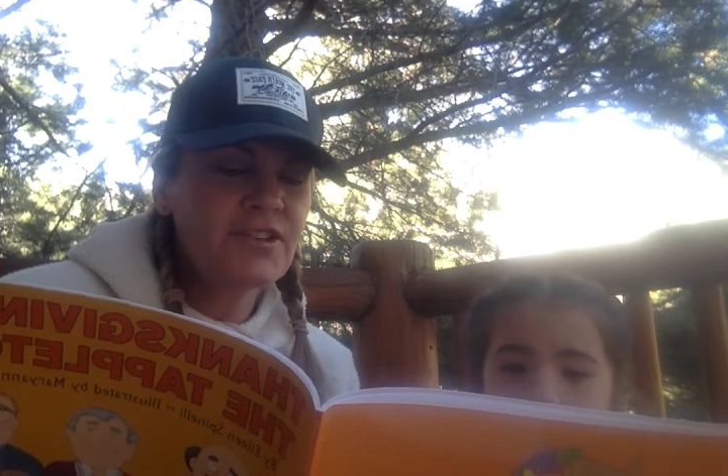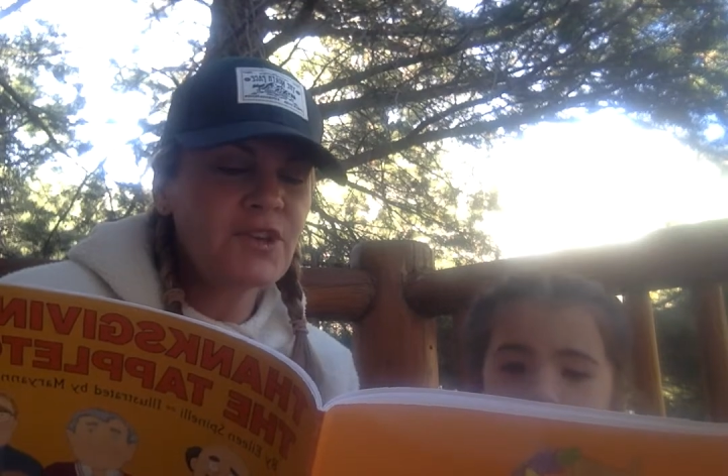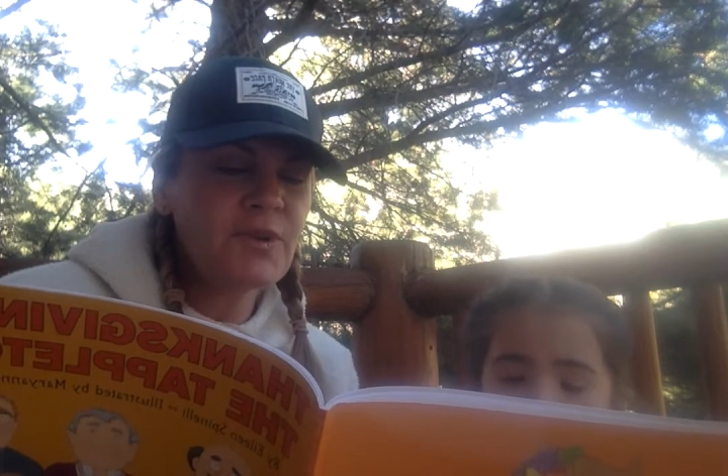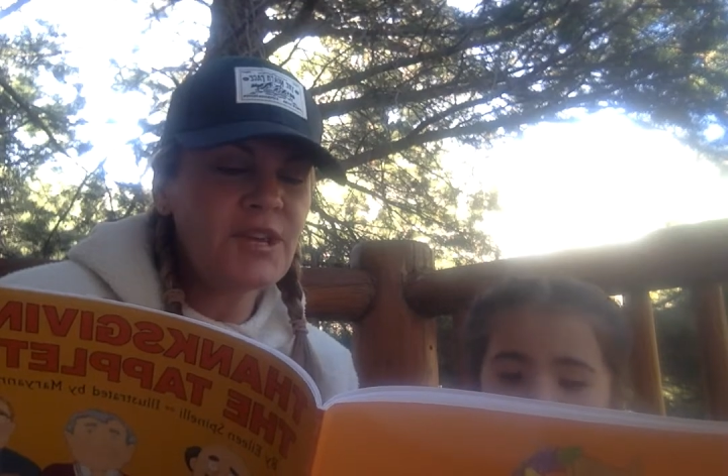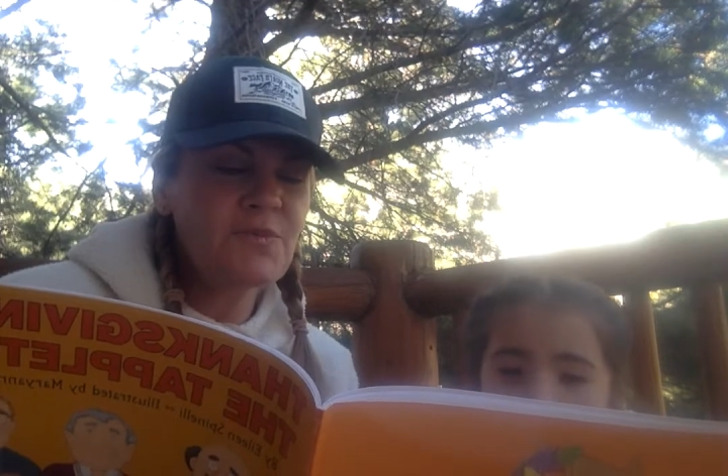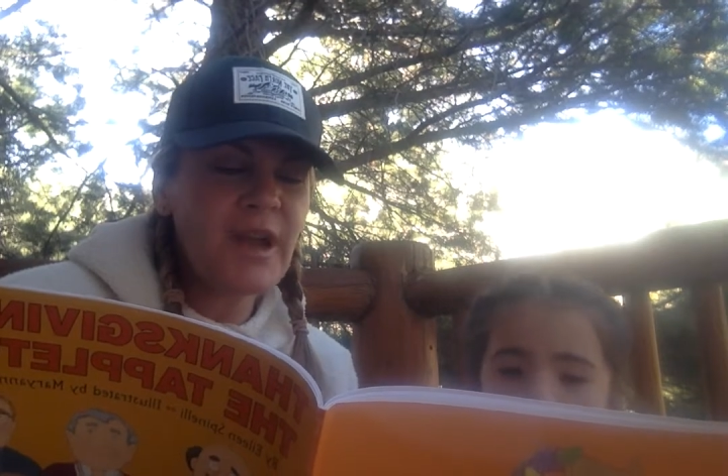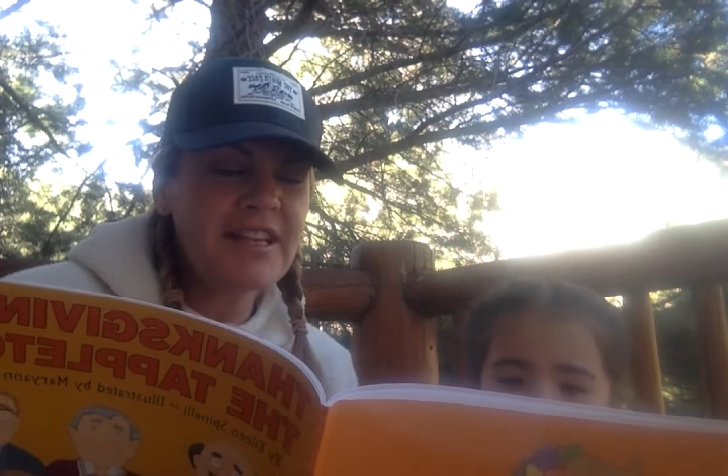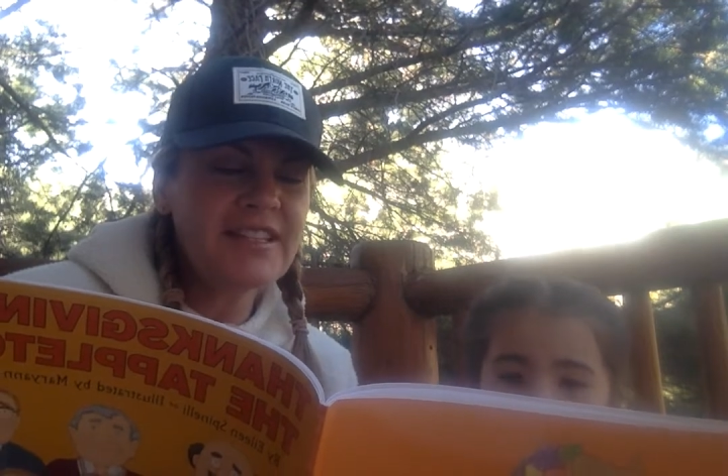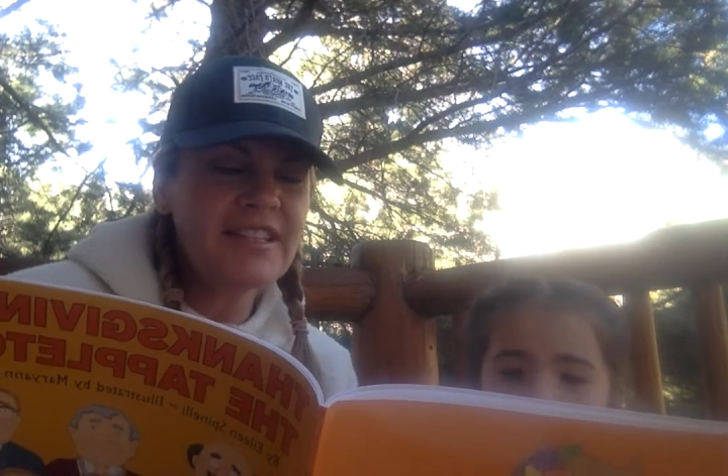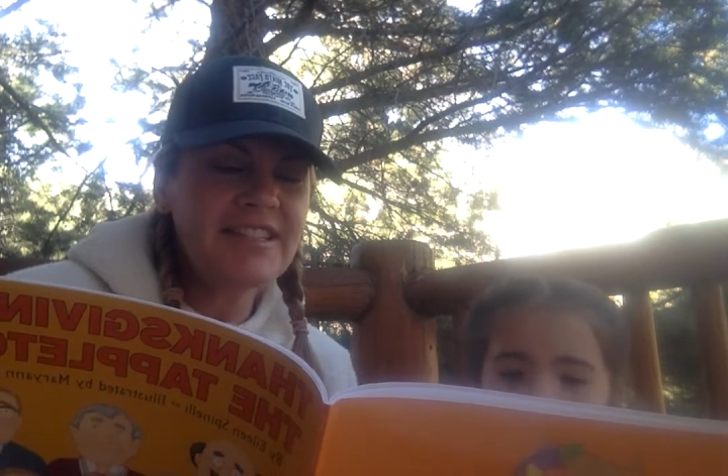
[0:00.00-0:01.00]
so he
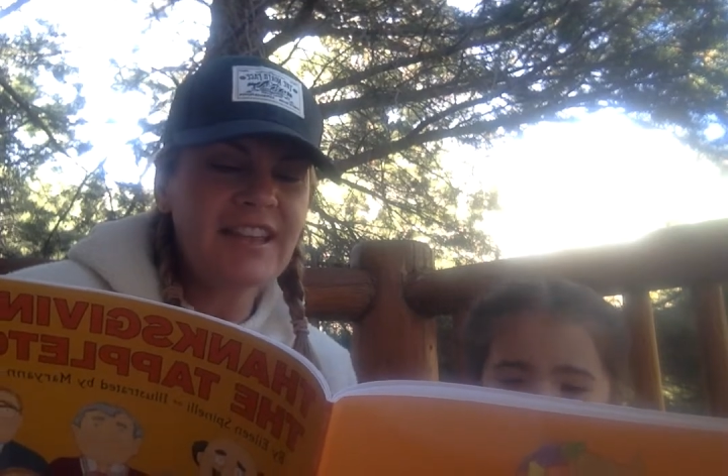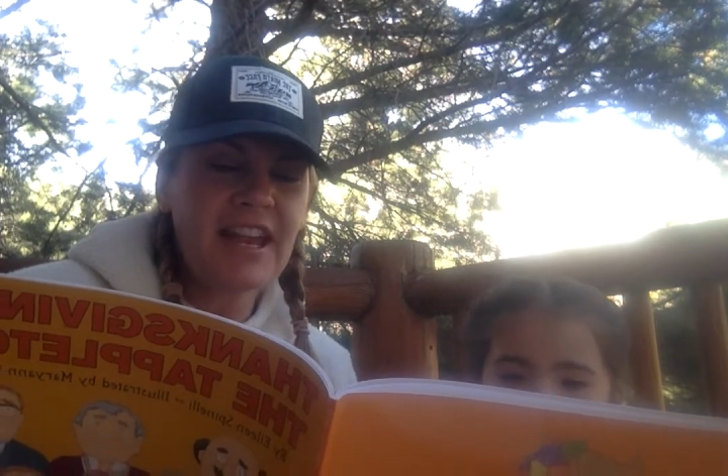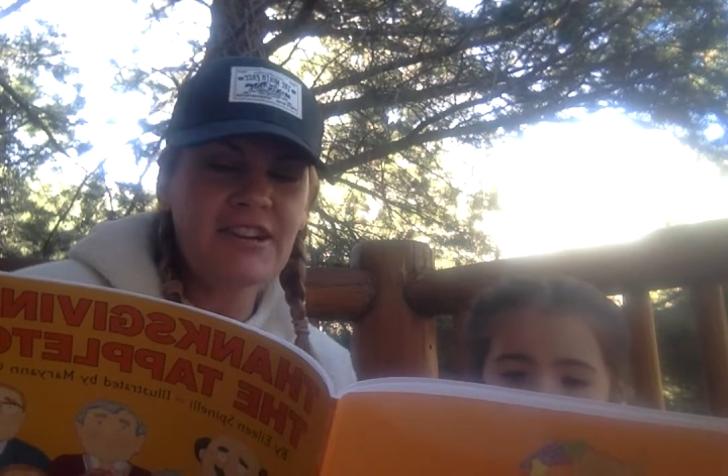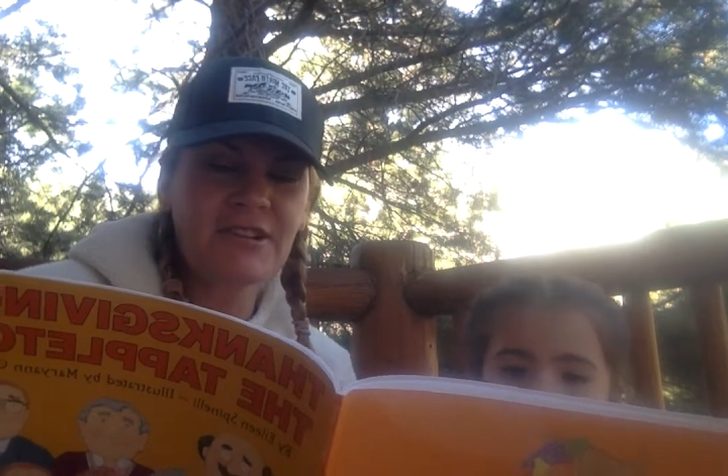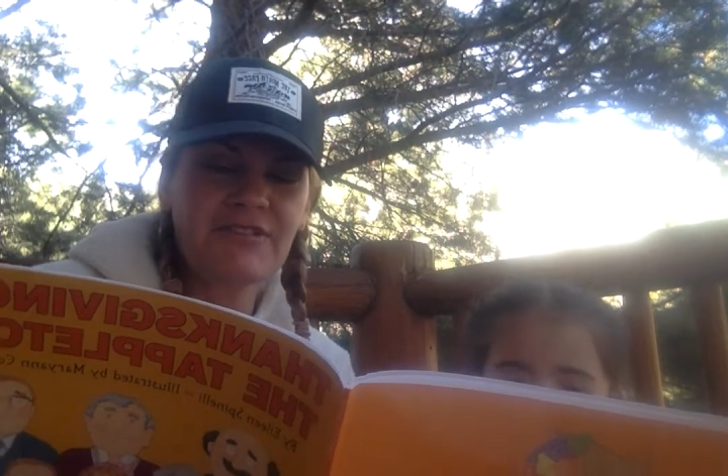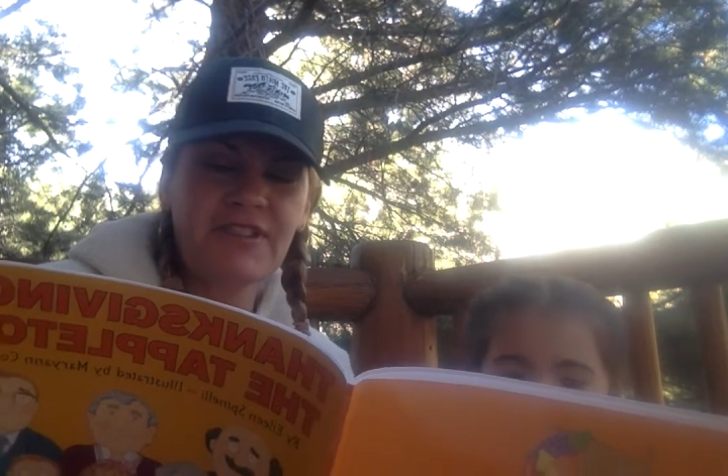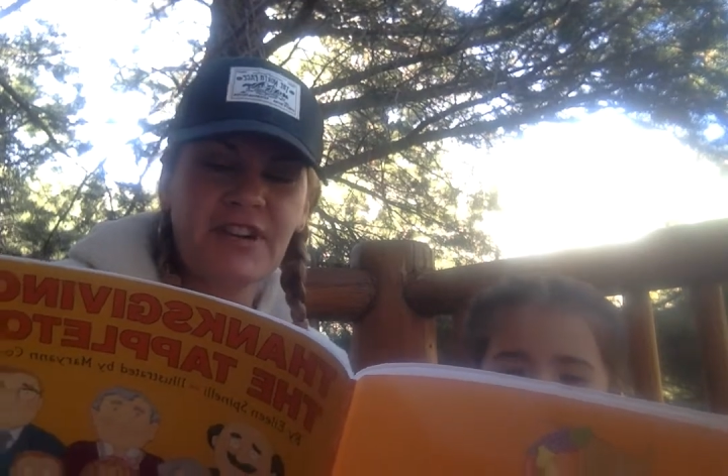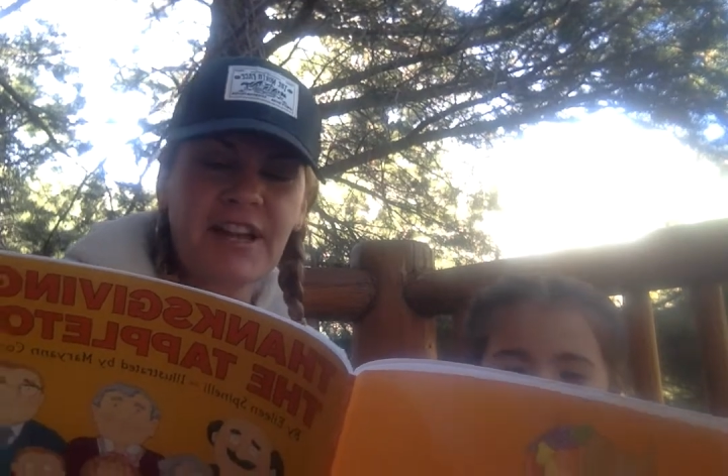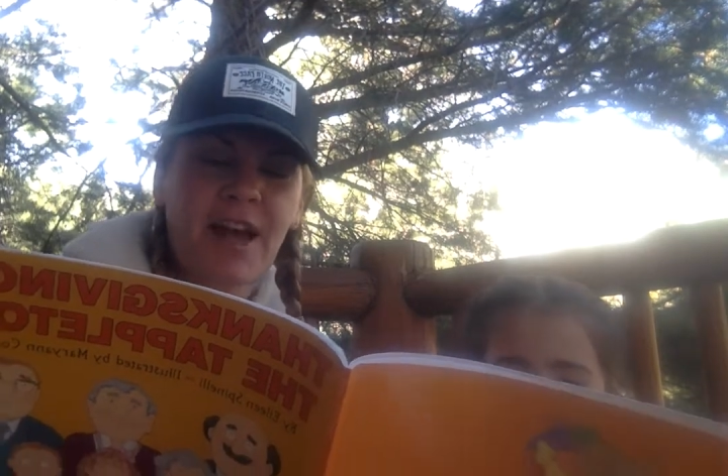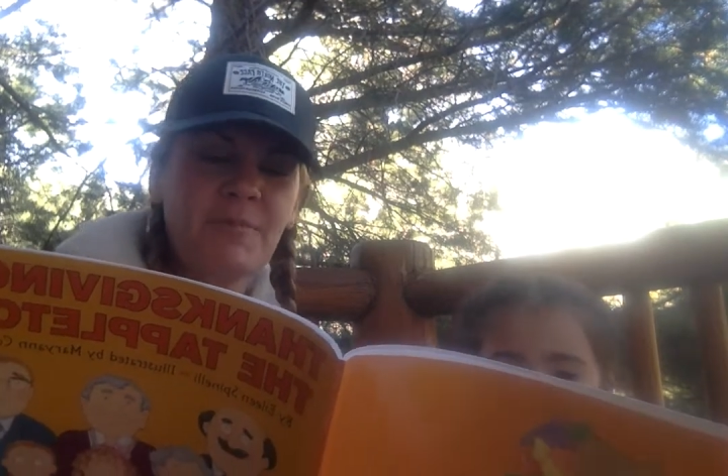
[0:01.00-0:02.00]
went to the diner for
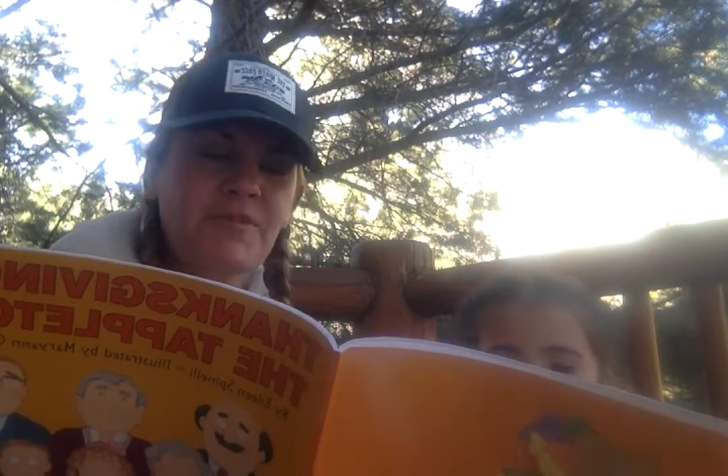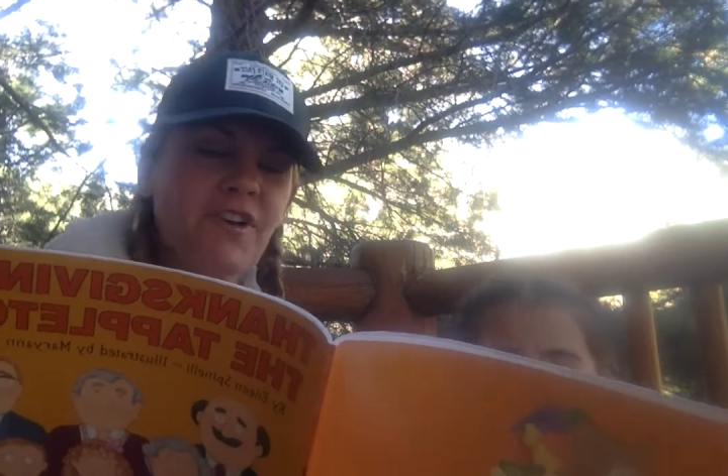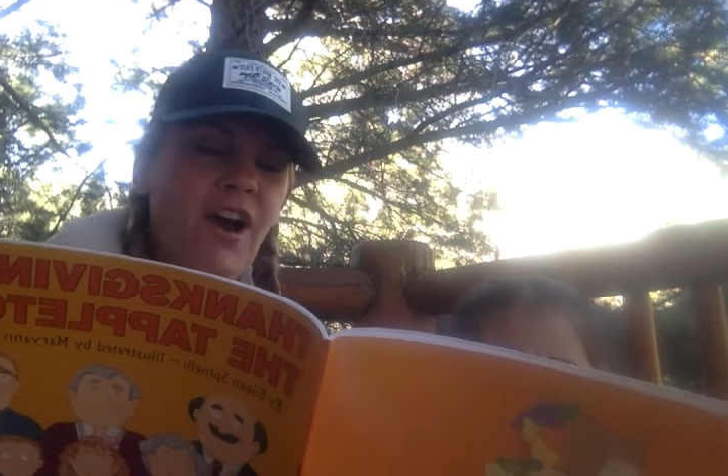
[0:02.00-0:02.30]
a cup of